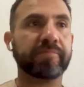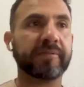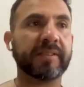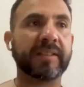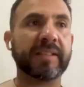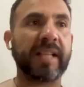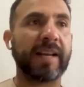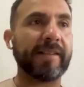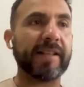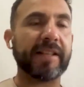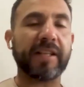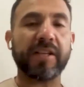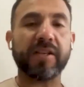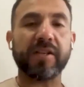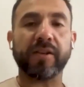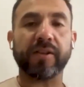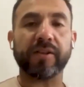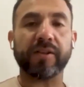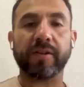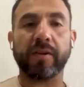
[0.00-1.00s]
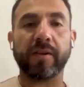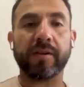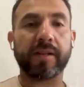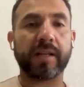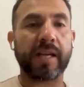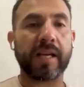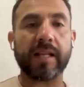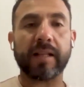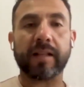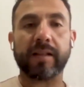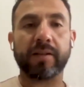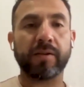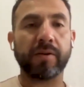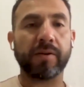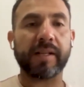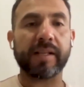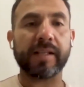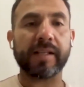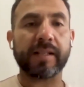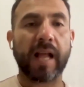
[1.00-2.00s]
17-year-old kid
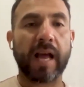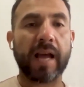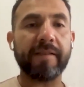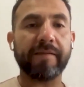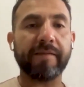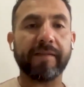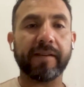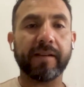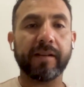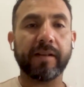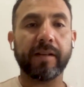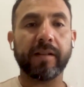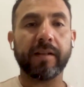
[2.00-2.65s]
took his life